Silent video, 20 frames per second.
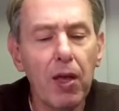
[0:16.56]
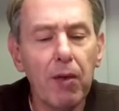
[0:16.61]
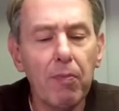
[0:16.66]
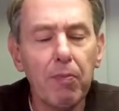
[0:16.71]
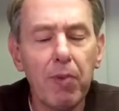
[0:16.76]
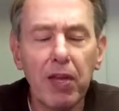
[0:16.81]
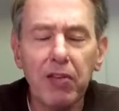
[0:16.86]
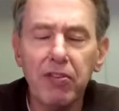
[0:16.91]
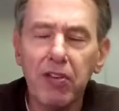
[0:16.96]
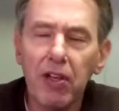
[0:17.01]

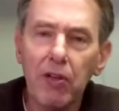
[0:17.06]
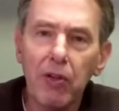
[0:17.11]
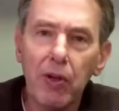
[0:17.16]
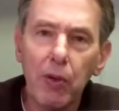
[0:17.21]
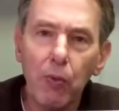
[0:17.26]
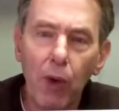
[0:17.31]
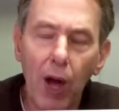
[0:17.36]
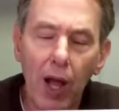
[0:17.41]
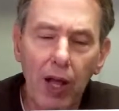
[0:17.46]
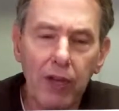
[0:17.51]
Basically,
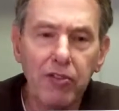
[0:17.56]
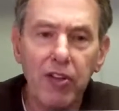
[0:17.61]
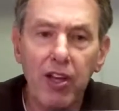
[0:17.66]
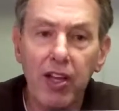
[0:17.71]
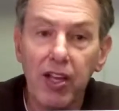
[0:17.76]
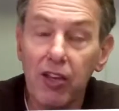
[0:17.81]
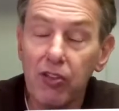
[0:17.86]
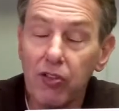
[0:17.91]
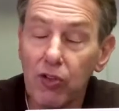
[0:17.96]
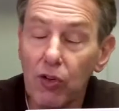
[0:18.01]

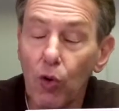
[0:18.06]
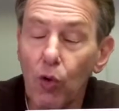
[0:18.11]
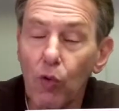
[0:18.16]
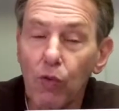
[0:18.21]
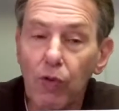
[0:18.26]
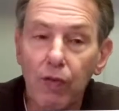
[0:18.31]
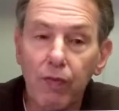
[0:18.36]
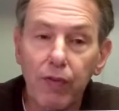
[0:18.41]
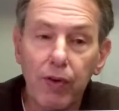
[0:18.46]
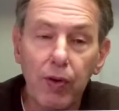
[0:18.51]
Roxtec, as an
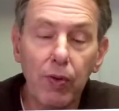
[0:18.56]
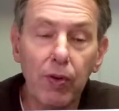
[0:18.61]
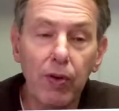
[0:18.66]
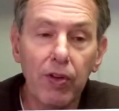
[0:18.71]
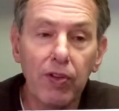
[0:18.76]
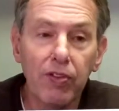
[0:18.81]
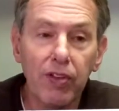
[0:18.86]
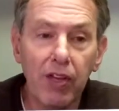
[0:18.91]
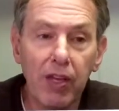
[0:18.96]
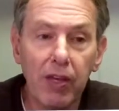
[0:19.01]
overview,
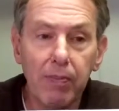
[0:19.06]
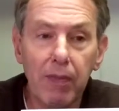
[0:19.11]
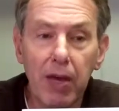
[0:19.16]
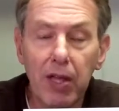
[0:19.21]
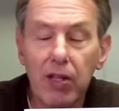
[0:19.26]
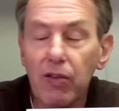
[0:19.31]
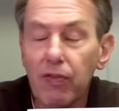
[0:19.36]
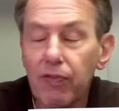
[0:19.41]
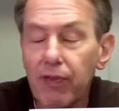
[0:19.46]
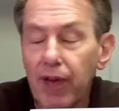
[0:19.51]
is a
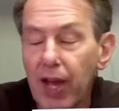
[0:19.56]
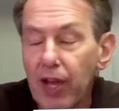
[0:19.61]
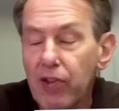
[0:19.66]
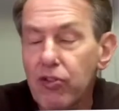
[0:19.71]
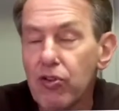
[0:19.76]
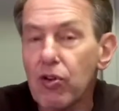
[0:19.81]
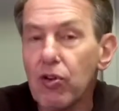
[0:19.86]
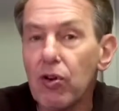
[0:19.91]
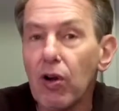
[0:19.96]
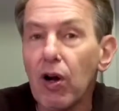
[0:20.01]

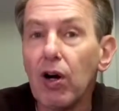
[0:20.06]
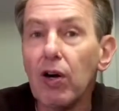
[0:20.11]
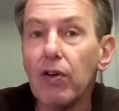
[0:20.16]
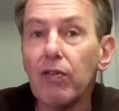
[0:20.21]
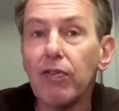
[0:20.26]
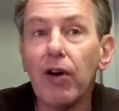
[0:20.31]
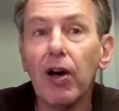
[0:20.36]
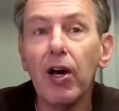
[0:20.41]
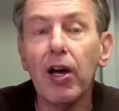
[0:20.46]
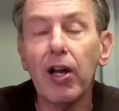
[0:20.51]
manufacturer
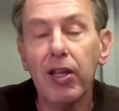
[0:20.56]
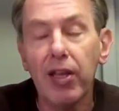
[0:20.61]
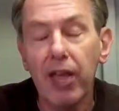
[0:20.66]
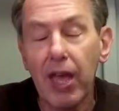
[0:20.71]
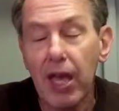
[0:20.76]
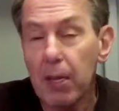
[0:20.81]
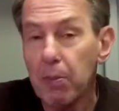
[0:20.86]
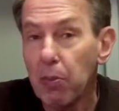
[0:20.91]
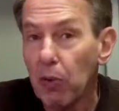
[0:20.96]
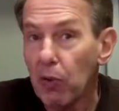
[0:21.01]
of
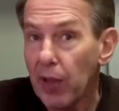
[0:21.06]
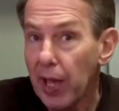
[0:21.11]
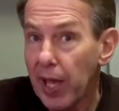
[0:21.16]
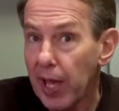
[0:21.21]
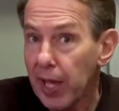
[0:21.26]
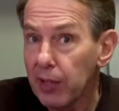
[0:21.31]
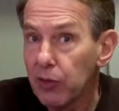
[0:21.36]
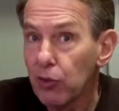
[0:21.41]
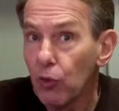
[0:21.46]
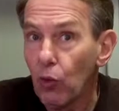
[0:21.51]
cable
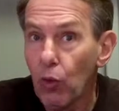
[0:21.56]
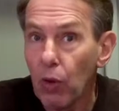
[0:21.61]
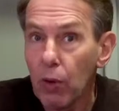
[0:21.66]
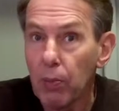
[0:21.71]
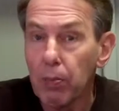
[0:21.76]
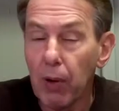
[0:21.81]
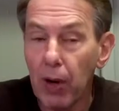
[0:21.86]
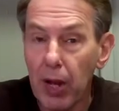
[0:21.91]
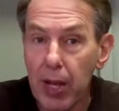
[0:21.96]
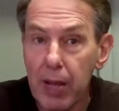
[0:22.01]
and or
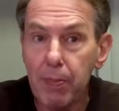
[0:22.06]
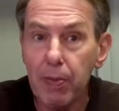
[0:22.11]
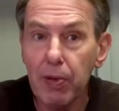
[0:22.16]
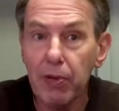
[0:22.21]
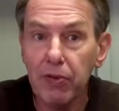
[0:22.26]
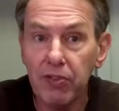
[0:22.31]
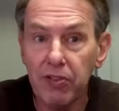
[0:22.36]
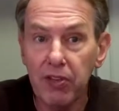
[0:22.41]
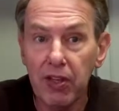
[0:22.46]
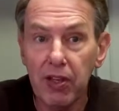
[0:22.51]
pipe
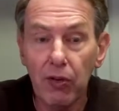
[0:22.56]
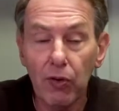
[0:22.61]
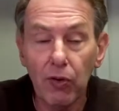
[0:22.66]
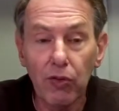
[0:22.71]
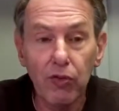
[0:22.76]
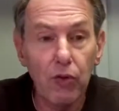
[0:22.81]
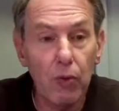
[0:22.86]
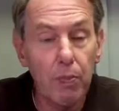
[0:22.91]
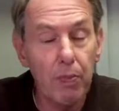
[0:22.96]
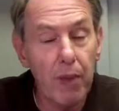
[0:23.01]
seals
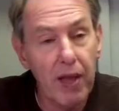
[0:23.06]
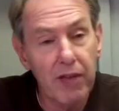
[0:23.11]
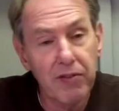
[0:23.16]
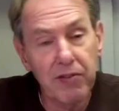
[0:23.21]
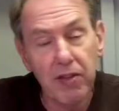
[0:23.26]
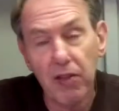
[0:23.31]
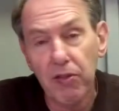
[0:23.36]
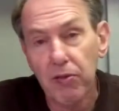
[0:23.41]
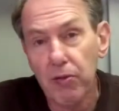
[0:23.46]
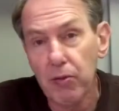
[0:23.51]
for
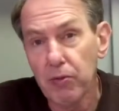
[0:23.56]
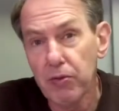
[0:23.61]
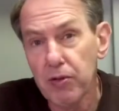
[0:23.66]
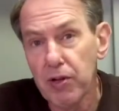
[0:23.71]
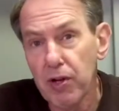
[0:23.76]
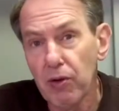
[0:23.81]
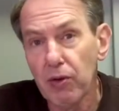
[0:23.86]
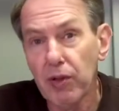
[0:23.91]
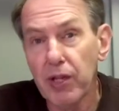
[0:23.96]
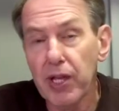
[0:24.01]
passing through
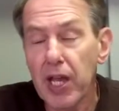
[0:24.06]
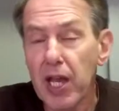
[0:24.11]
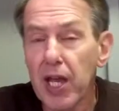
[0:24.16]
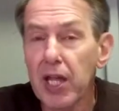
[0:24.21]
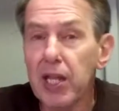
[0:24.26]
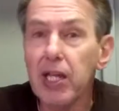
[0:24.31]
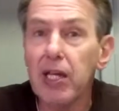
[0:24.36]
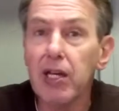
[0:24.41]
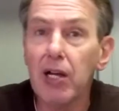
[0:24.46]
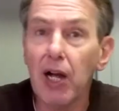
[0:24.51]
nearly
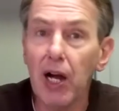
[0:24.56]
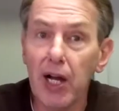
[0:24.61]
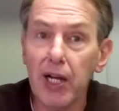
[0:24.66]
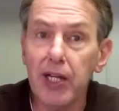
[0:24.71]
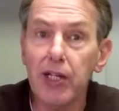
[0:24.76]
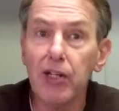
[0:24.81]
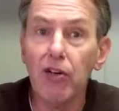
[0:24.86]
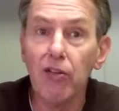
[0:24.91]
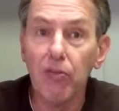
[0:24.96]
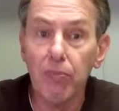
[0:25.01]
any
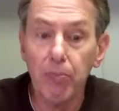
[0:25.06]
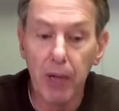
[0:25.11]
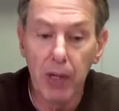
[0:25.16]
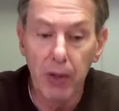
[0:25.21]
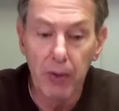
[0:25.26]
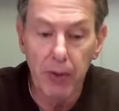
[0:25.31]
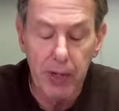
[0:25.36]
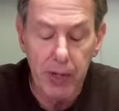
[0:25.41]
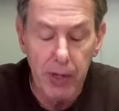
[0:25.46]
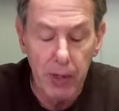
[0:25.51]
kind of
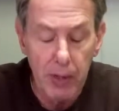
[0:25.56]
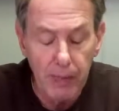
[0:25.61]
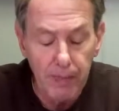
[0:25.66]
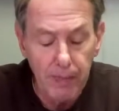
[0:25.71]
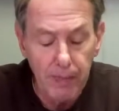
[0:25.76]
barrier.